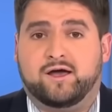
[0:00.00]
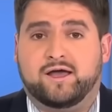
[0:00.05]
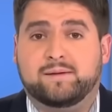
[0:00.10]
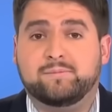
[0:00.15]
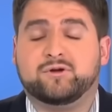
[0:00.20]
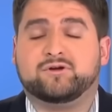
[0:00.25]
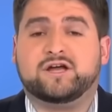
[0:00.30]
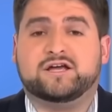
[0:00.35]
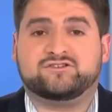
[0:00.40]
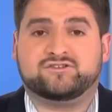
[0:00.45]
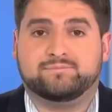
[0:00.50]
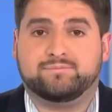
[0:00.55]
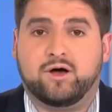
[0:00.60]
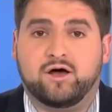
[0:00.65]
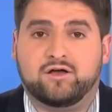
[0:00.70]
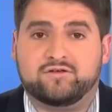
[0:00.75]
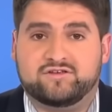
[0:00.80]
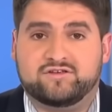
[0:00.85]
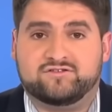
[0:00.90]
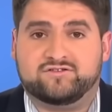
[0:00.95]
immigration
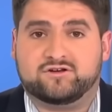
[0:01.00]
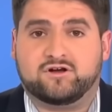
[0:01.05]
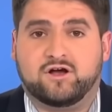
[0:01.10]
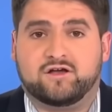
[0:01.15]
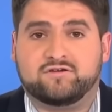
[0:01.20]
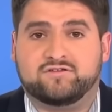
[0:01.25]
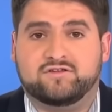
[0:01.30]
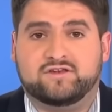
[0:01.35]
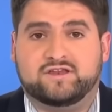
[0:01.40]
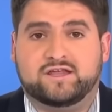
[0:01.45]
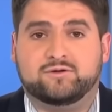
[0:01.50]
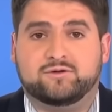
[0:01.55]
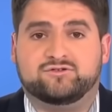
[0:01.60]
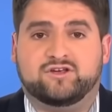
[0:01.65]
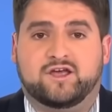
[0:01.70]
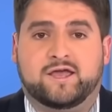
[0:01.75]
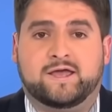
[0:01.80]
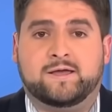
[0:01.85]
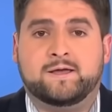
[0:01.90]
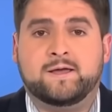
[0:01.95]
policies across the
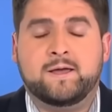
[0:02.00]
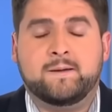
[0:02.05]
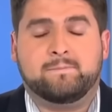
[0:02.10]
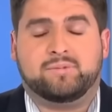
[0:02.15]
DOJ,